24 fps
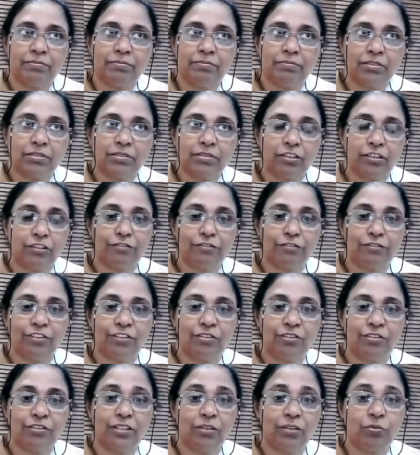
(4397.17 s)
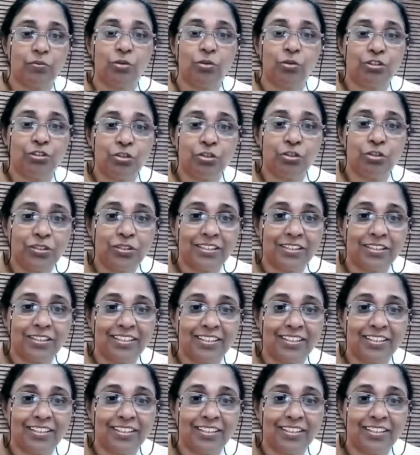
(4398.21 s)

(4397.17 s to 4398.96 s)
sort of, they want to work,